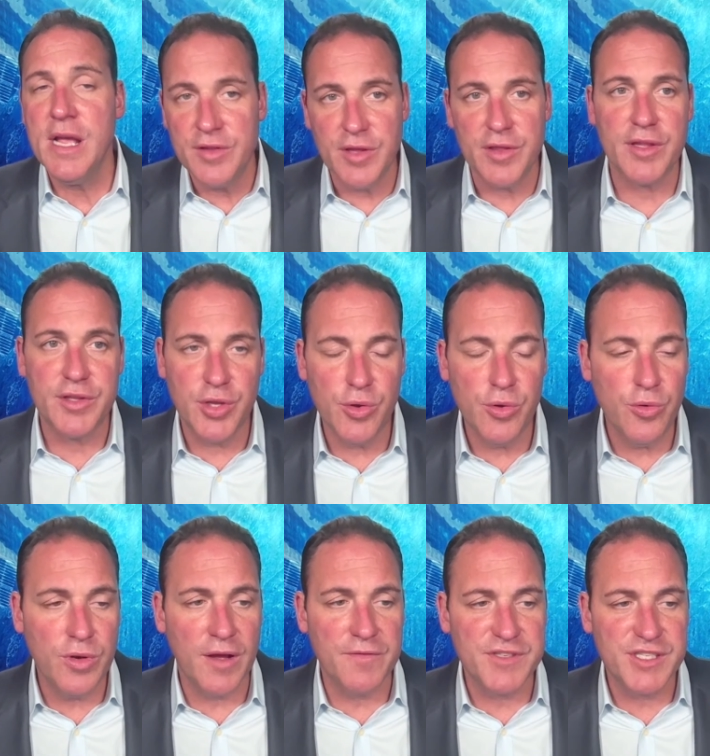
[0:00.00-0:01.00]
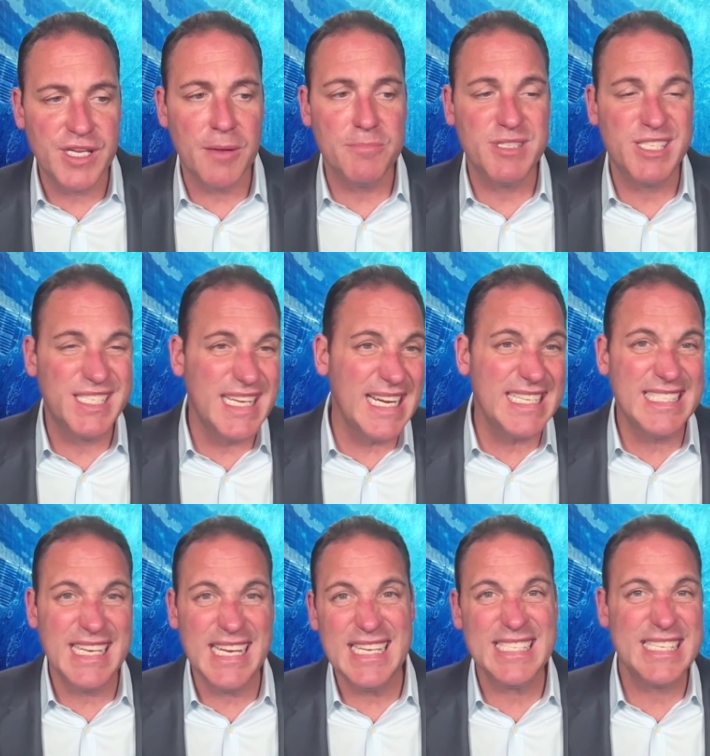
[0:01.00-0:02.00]
to the tune of some
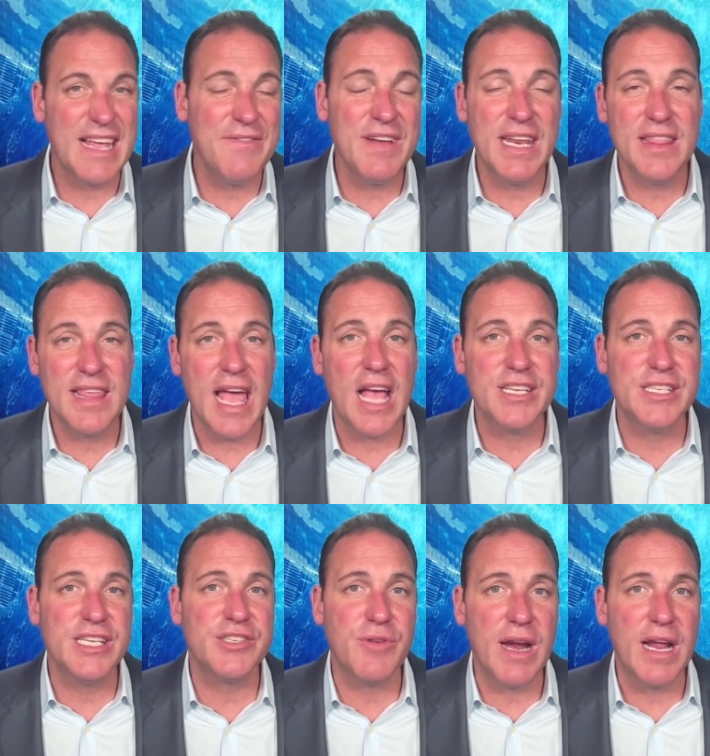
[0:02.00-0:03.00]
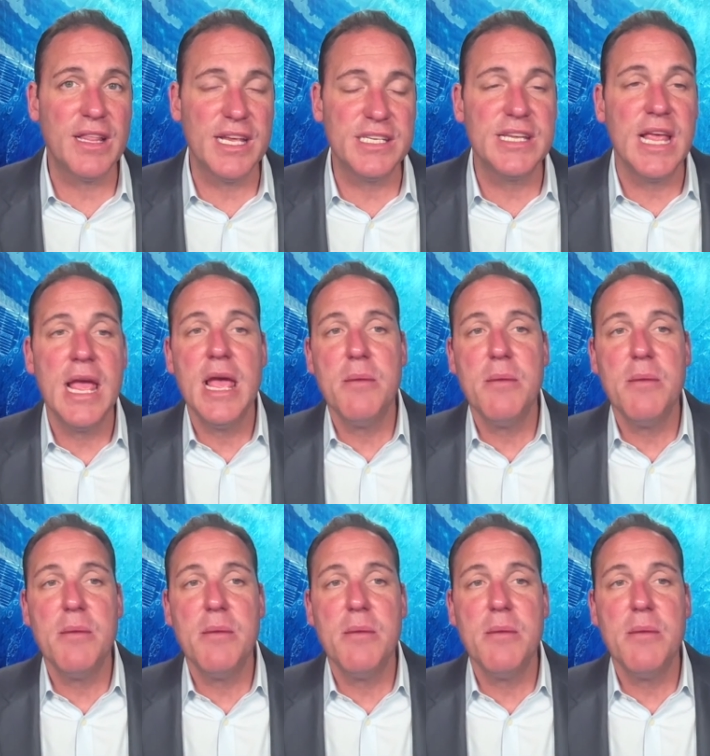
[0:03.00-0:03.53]
60, 70,000 Israelis